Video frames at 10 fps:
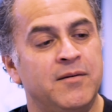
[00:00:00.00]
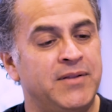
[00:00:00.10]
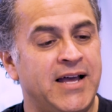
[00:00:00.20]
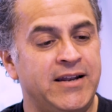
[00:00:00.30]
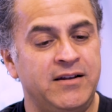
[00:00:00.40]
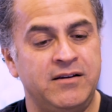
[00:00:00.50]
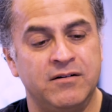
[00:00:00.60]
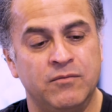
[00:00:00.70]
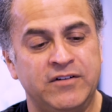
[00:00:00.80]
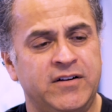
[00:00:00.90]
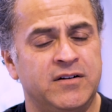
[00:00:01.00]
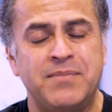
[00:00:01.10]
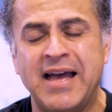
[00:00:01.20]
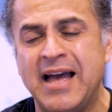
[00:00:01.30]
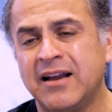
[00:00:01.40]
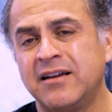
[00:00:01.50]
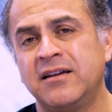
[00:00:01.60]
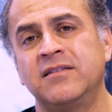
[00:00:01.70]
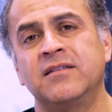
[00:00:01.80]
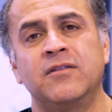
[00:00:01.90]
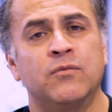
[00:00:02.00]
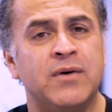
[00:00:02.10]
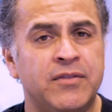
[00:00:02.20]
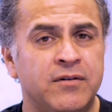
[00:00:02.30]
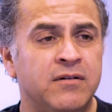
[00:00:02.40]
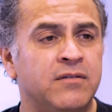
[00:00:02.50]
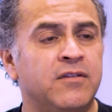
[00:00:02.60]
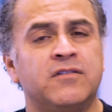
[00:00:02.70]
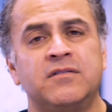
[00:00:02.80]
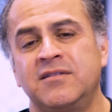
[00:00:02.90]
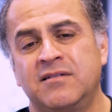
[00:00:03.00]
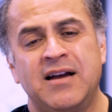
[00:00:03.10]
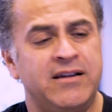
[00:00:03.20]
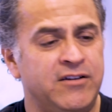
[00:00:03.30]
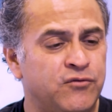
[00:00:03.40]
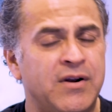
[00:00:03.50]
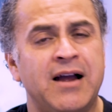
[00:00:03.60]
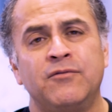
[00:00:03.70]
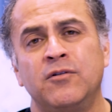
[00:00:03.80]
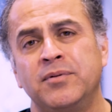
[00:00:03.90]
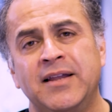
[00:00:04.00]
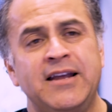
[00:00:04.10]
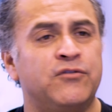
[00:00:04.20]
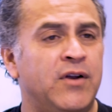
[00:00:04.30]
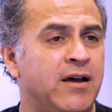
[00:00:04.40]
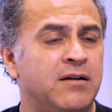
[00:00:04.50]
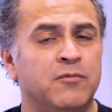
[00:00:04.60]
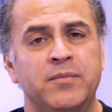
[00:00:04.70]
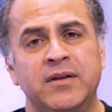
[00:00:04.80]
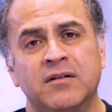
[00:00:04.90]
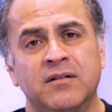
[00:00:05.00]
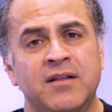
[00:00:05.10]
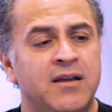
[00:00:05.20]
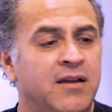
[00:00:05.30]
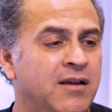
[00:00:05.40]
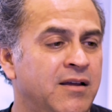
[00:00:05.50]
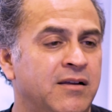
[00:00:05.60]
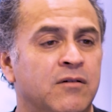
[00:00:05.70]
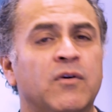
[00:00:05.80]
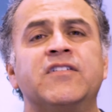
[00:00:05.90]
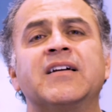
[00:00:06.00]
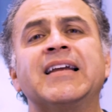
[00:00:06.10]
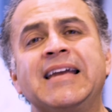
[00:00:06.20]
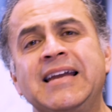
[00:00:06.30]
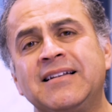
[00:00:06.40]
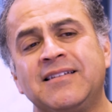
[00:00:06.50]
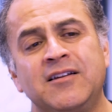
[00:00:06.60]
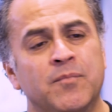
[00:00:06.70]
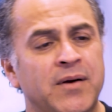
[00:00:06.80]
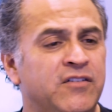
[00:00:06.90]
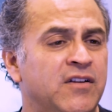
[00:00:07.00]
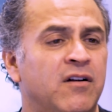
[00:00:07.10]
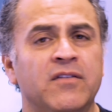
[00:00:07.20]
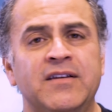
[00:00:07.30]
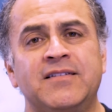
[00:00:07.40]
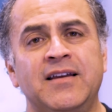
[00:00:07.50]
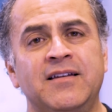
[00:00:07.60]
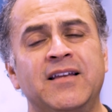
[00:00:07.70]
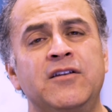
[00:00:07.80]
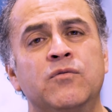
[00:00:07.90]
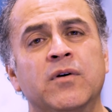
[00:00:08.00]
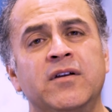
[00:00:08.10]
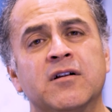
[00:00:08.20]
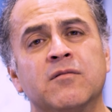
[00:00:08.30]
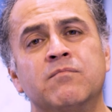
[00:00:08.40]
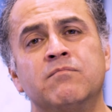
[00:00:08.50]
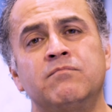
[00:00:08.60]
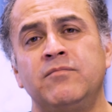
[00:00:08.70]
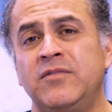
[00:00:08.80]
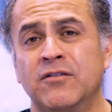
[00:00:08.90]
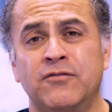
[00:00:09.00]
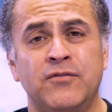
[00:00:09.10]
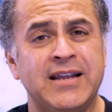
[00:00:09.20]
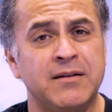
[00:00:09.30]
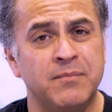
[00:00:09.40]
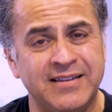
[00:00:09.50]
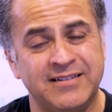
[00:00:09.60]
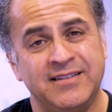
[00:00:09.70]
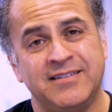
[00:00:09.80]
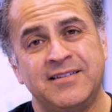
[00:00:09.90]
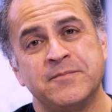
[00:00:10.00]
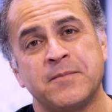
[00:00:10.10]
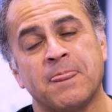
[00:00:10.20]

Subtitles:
planning what you're going to pack, the weather, how you travel, plane, train, automobile, what you're going to eat, your budget, all these things, than you will your freaking business.